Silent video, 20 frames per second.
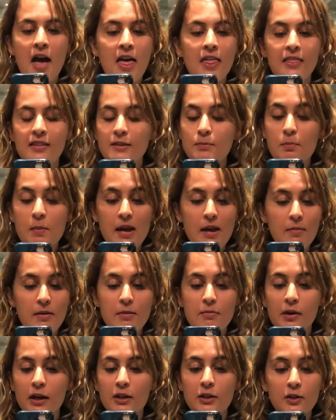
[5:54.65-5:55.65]
this may
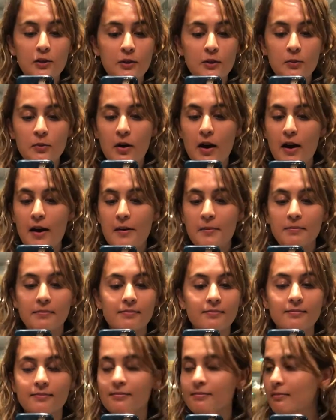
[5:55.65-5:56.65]
be my new
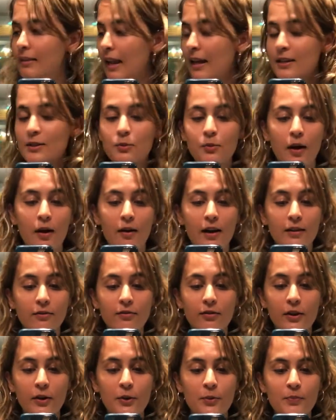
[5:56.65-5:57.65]
um, place where I
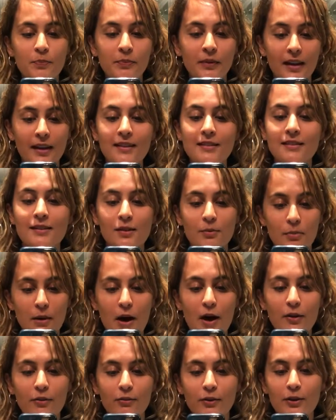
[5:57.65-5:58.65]
film is the
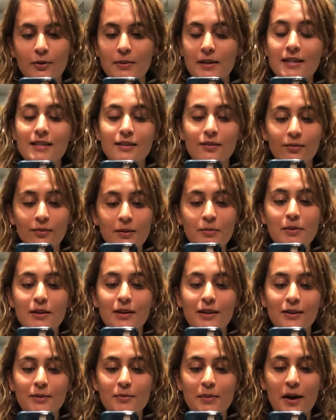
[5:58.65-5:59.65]
bathroom. It's a flipping
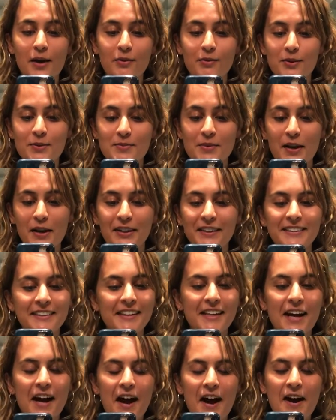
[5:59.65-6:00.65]
nice bathroom though.
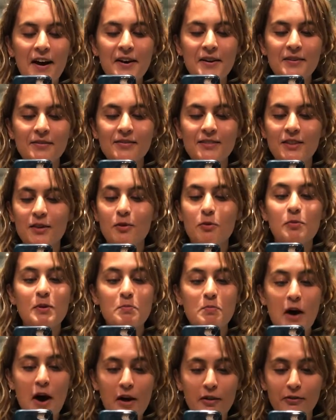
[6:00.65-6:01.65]
Um, so it'll
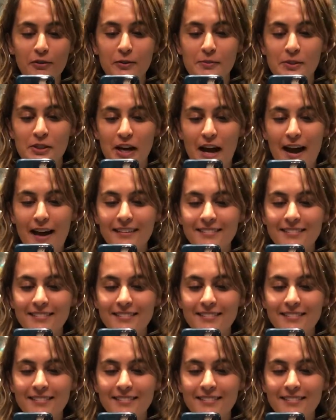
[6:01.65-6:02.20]
be bathroom chat.